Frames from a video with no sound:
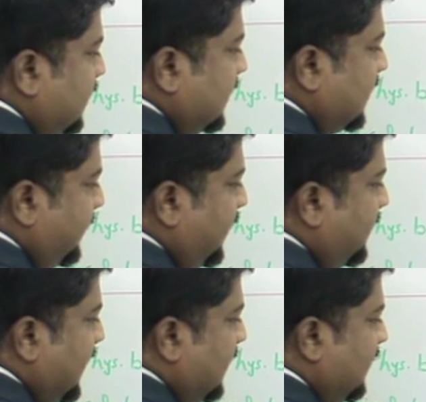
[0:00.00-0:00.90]
this is
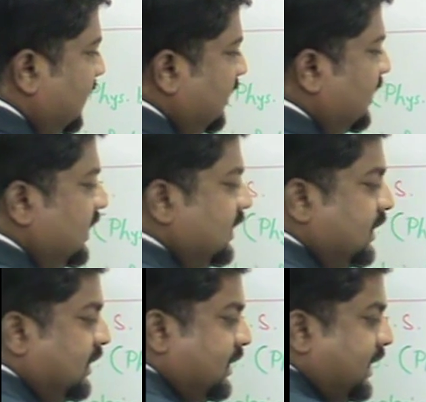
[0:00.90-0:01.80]
amoeba
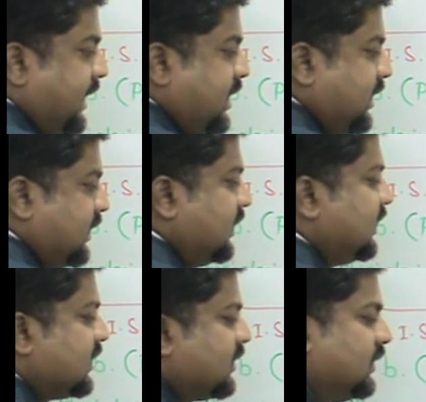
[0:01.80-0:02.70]
and this
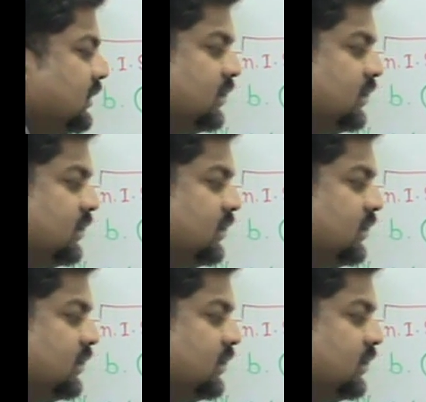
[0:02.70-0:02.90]
is